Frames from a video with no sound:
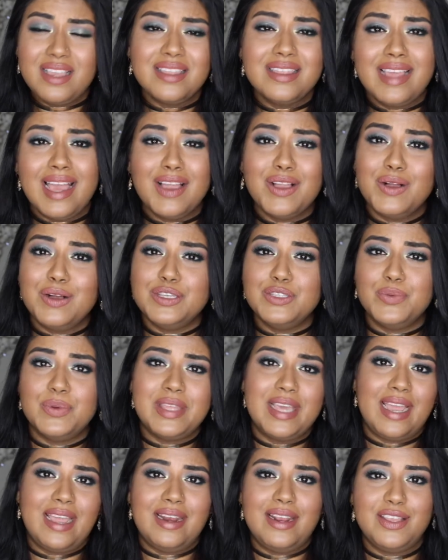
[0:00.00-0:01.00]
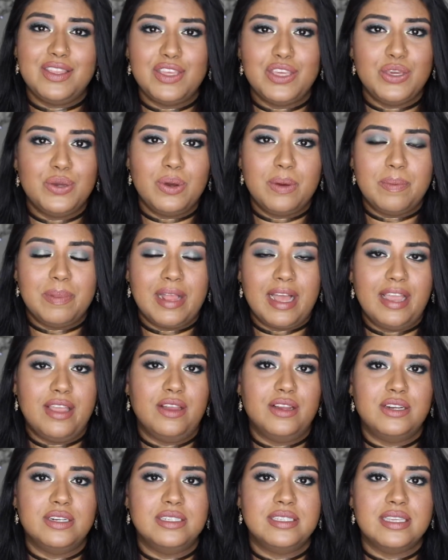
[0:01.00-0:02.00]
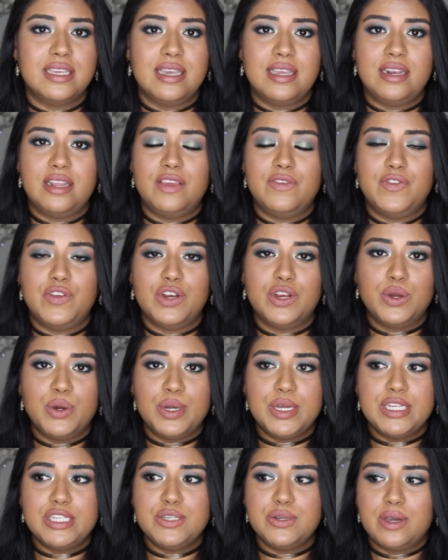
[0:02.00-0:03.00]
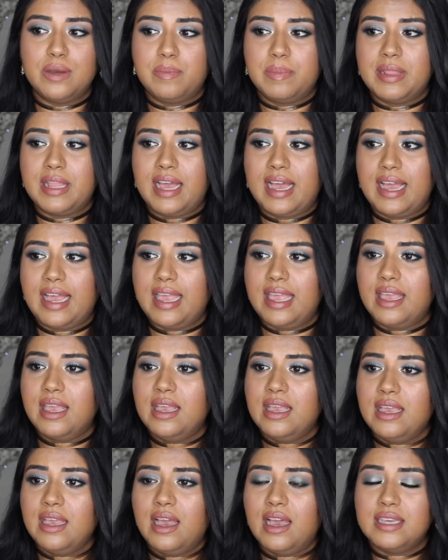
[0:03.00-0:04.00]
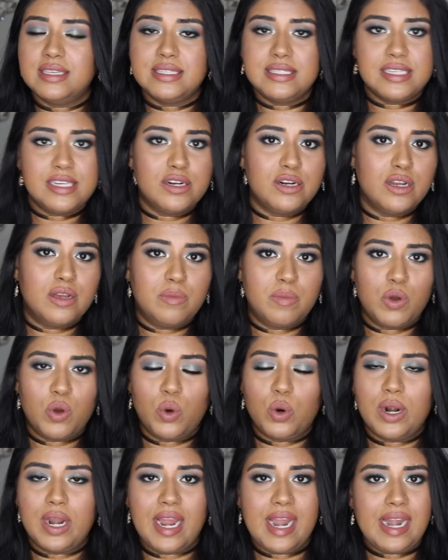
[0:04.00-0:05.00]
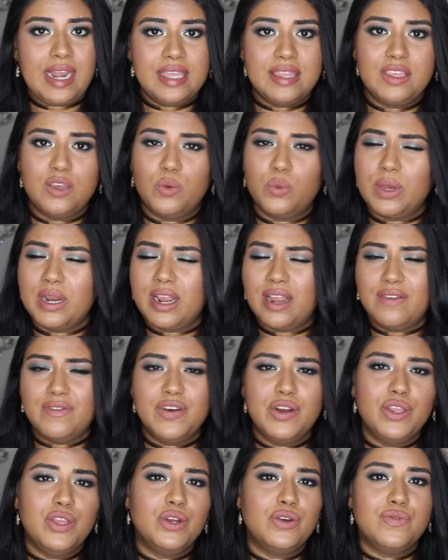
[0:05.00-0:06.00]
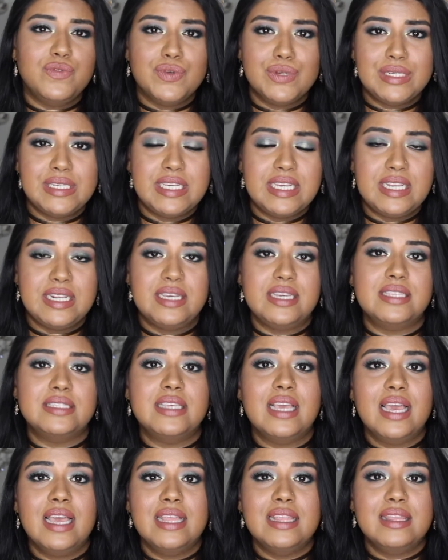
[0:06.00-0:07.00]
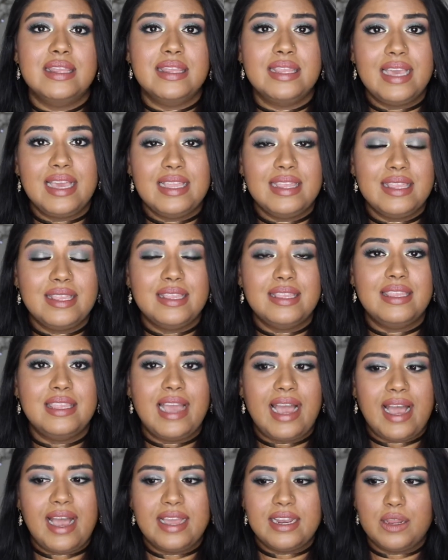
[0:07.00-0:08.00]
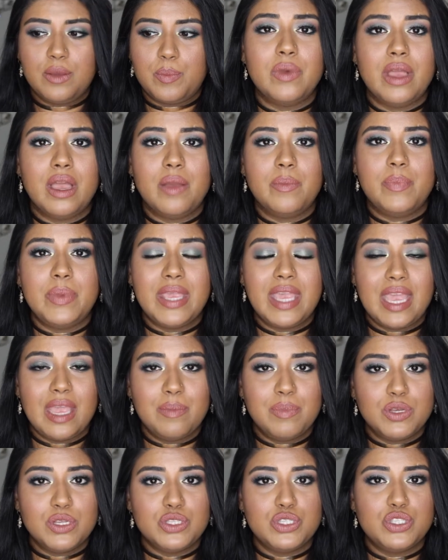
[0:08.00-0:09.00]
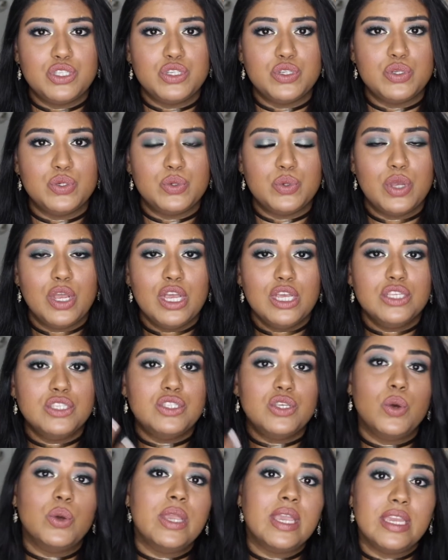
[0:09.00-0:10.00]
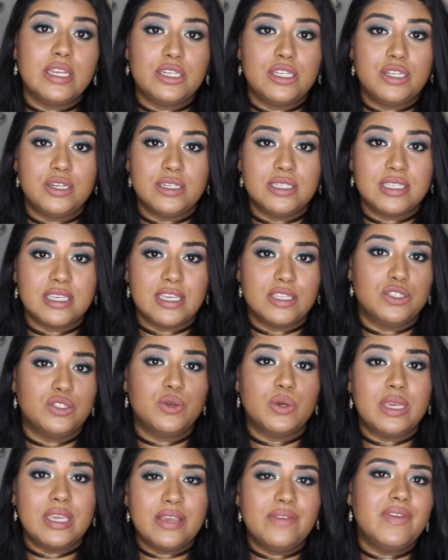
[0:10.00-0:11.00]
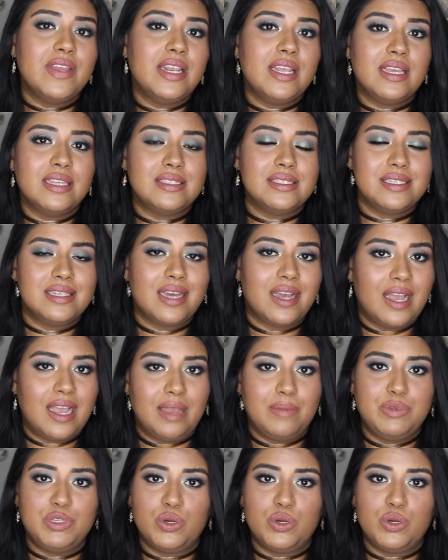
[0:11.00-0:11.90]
That goes with anything you apply on your skin. If you're going to apply a serum or anything, whatever your routine is, let that be able to soak into your skin. So give it its time.